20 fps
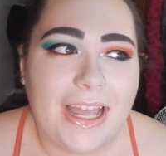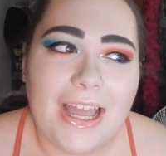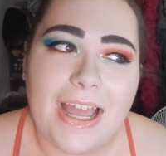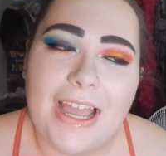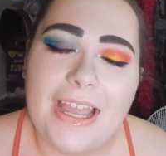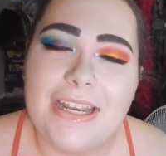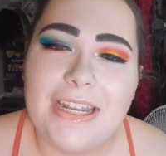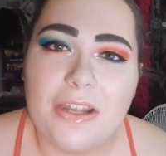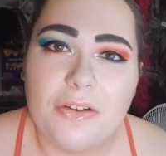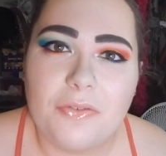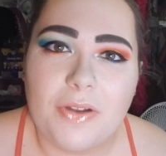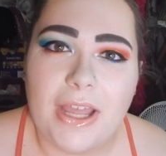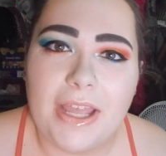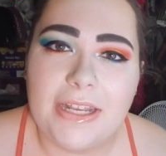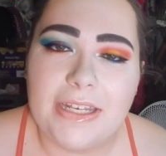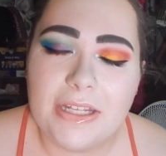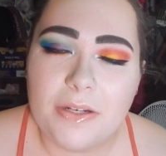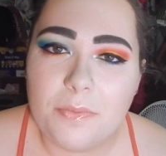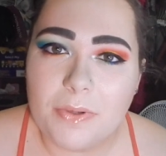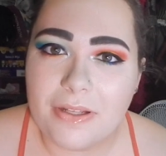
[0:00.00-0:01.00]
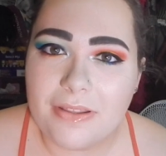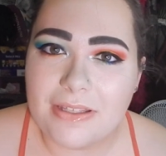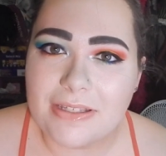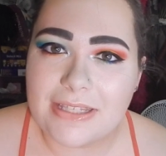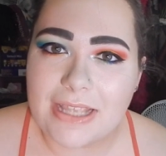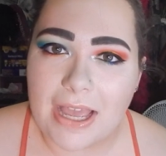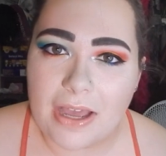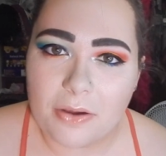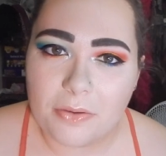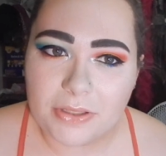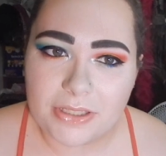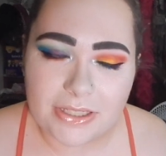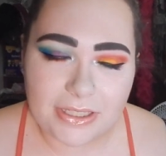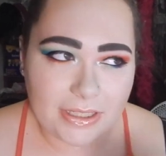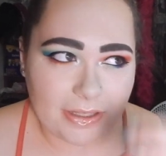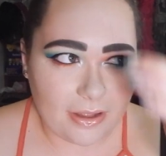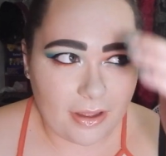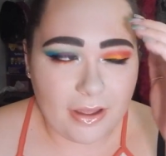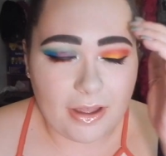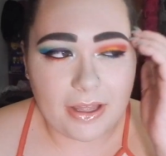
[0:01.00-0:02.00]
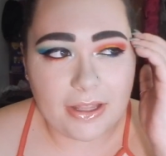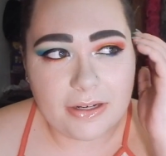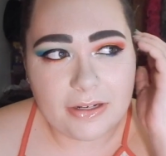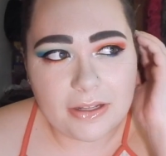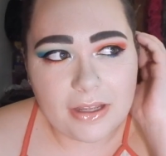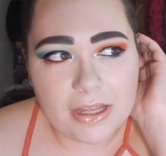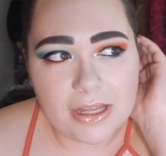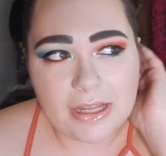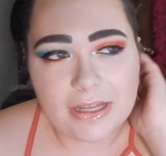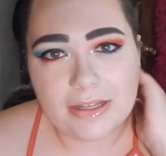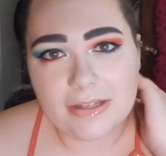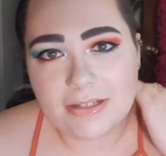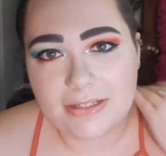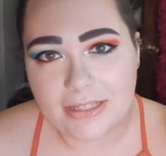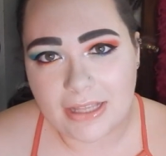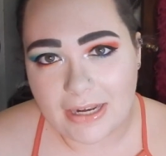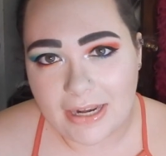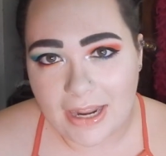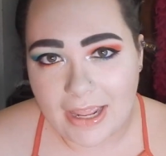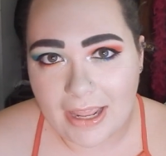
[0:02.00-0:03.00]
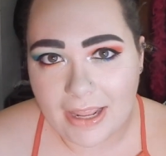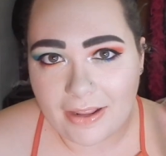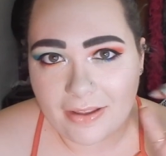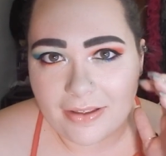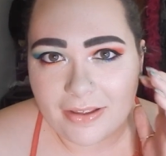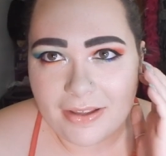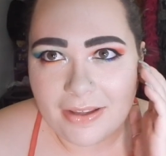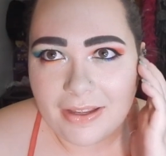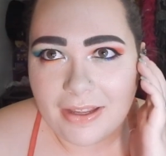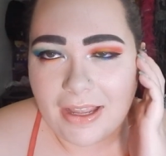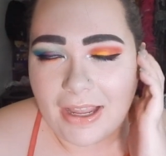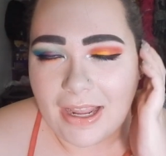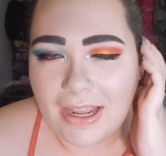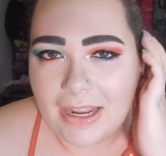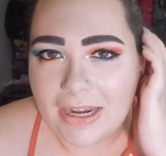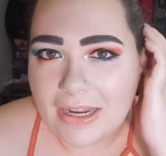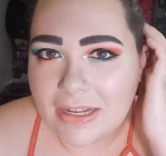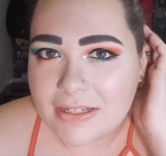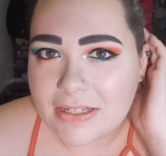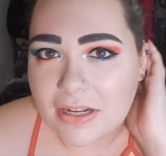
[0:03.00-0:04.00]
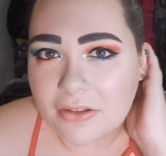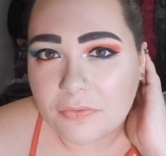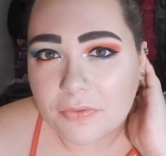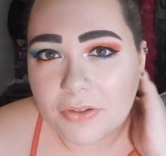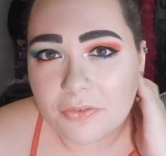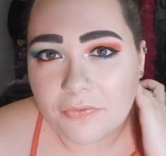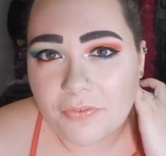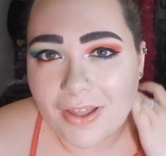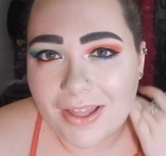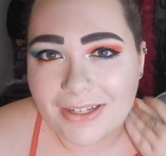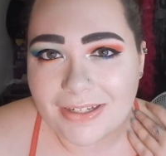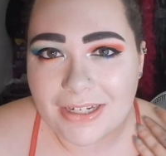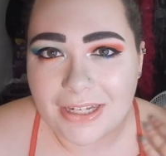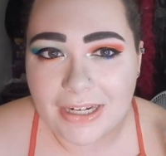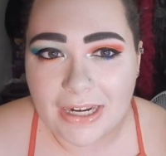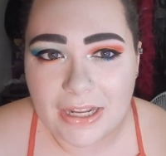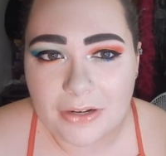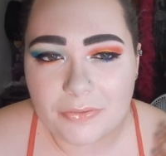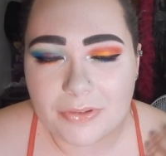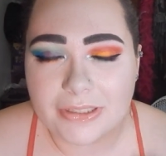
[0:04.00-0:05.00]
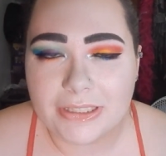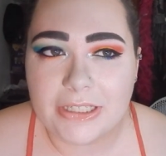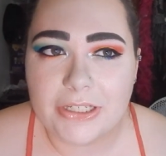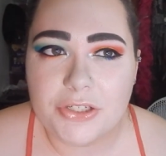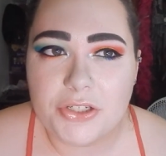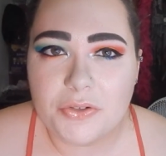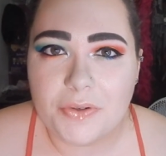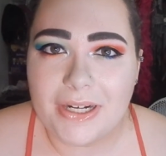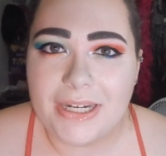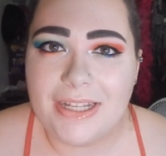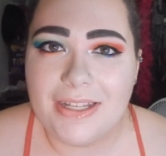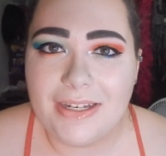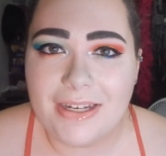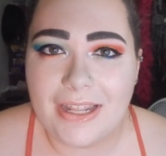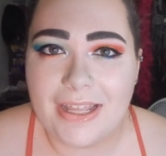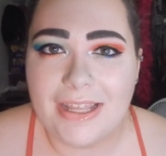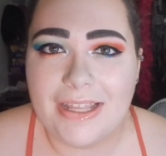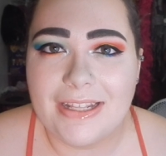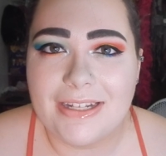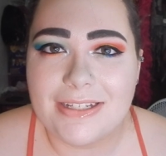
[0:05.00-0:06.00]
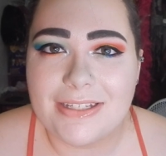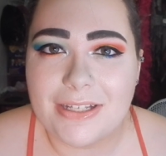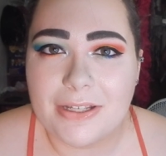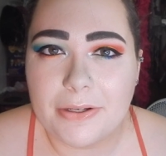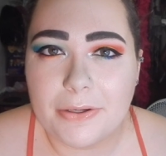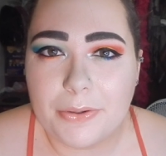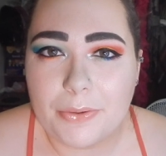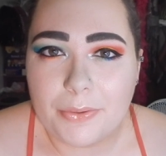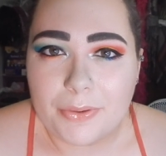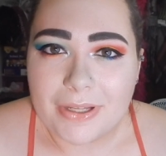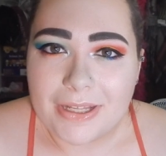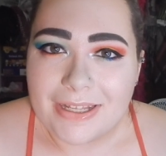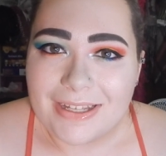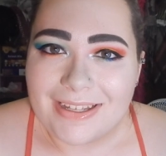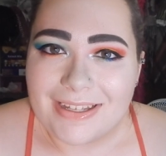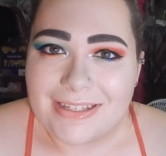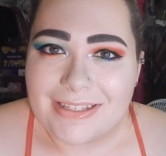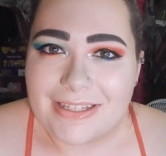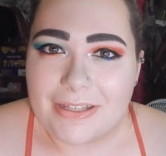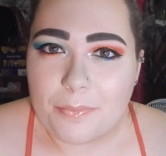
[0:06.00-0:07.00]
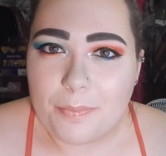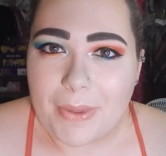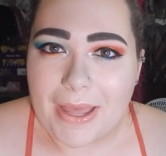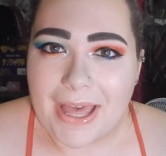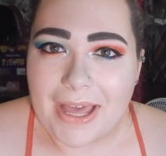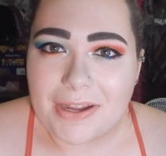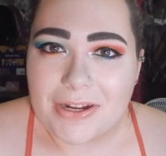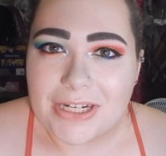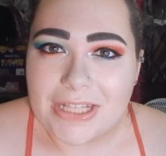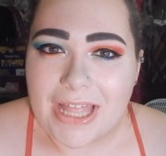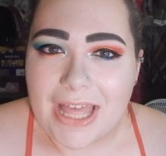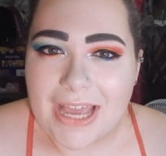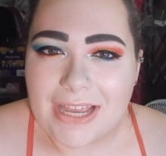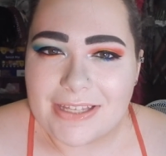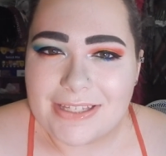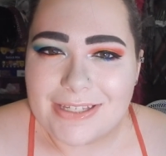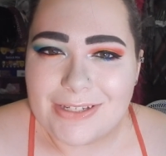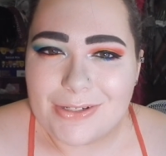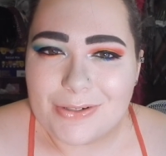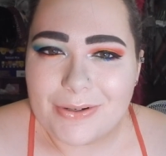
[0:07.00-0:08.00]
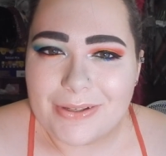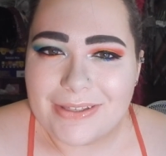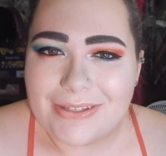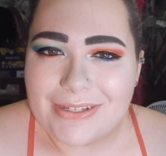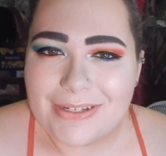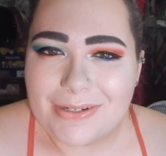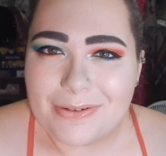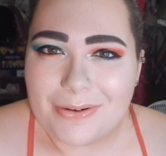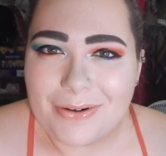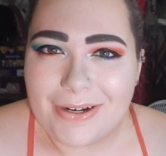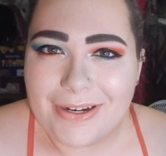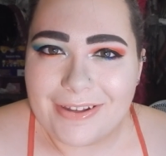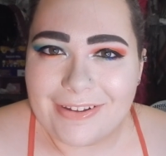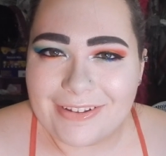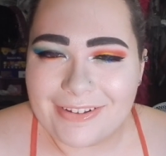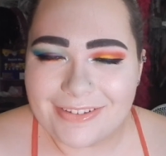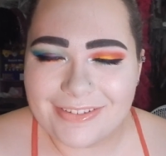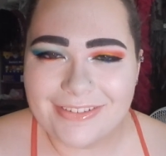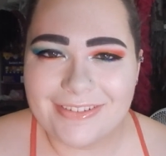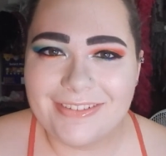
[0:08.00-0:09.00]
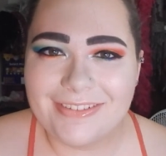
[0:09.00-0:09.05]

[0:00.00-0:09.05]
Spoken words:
I did wear this out on Sunday, and it's definitely fun, and I really enjoyed it. And so sit back, relax, enjoy the tutorial.